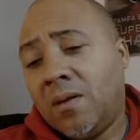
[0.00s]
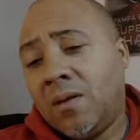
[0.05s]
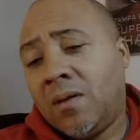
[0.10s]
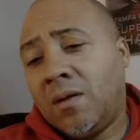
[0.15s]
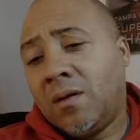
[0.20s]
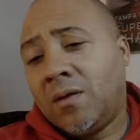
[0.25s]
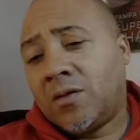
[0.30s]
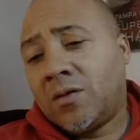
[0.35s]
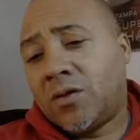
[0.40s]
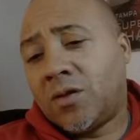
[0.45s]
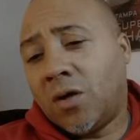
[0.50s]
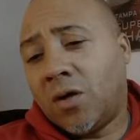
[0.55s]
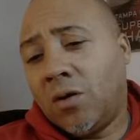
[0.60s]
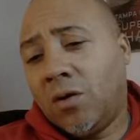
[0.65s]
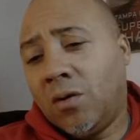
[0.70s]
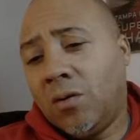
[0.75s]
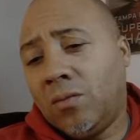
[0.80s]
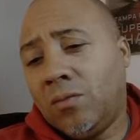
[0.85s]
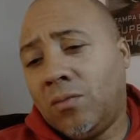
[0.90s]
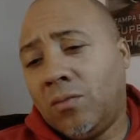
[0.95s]

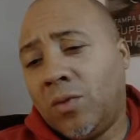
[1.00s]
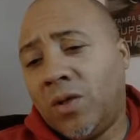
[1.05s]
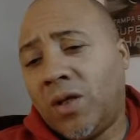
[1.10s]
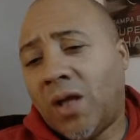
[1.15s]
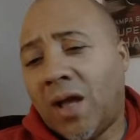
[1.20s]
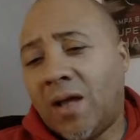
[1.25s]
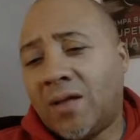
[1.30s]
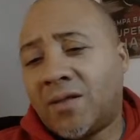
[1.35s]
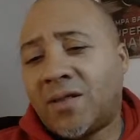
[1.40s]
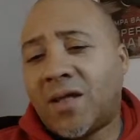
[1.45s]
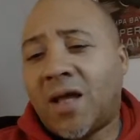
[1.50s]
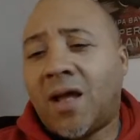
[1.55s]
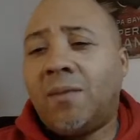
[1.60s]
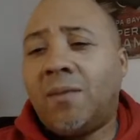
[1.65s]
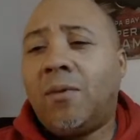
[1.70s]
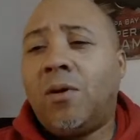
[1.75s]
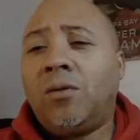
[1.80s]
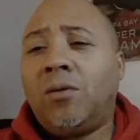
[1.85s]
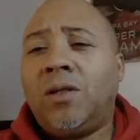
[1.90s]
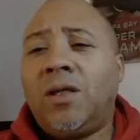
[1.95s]
So we got
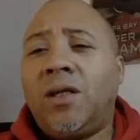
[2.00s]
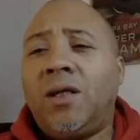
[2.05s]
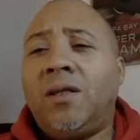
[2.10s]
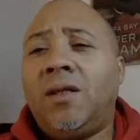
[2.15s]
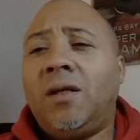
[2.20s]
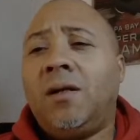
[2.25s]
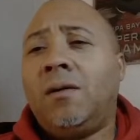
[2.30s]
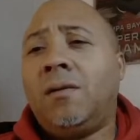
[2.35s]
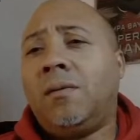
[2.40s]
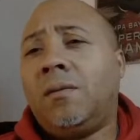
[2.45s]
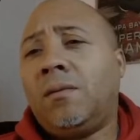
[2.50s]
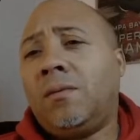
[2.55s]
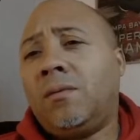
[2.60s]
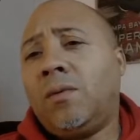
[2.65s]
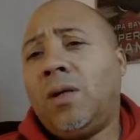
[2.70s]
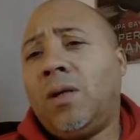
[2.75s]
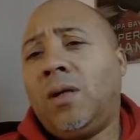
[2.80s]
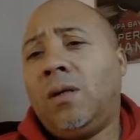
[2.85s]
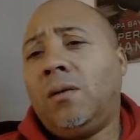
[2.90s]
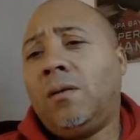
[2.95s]
Simo leading it.
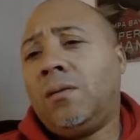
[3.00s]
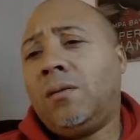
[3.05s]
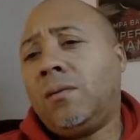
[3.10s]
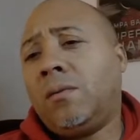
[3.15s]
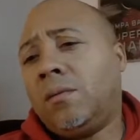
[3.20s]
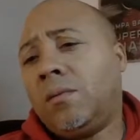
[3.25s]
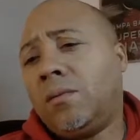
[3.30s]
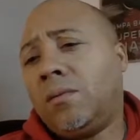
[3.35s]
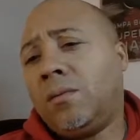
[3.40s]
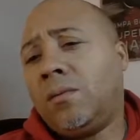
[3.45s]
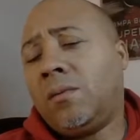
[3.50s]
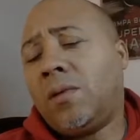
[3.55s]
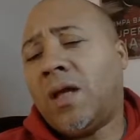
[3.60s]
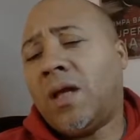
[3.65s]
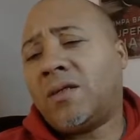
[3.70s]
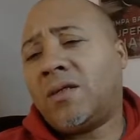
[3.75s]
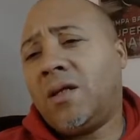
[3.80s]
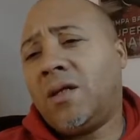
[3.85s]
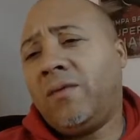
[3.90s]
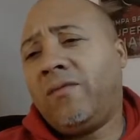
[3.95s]
Wait,
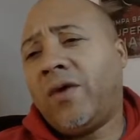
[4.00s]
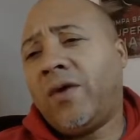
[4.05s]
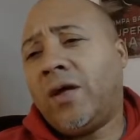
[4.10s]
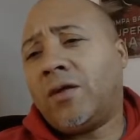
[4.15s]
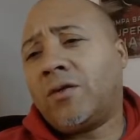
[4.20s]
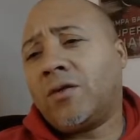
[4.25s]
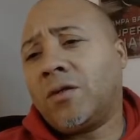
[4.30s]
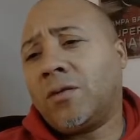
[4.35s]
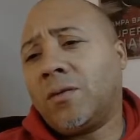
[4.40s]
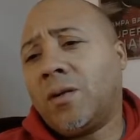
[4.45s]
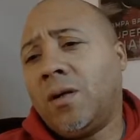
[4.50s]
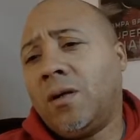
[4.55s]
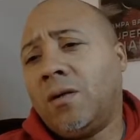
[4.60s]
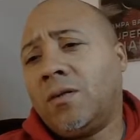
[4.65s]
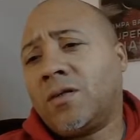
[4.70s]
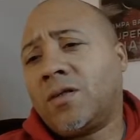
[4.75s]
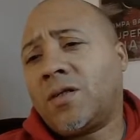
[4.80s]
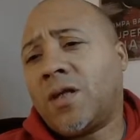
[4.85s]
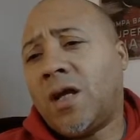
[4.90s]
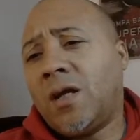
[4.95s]
that's the advances
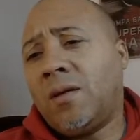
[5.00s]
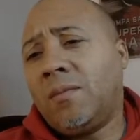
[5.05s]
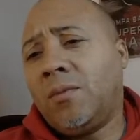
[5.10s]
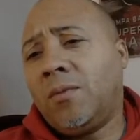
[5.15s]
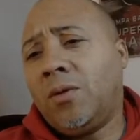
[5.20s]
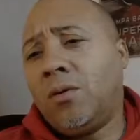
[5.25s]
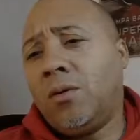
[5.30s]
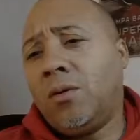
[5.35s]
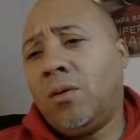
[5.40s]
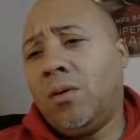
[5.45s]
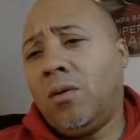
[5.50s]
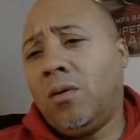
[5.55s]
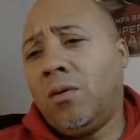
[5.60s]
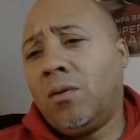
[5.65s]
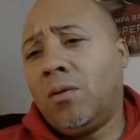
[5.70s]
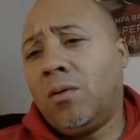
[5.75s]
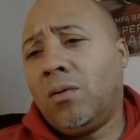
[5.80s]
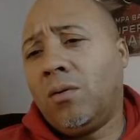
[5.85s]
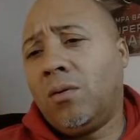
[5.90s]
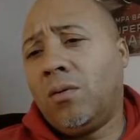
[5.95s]
round. Simo,
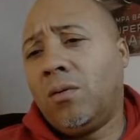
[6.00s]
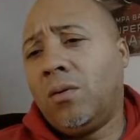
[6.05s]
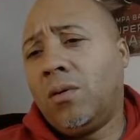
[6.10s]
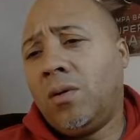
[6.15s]
Ogle.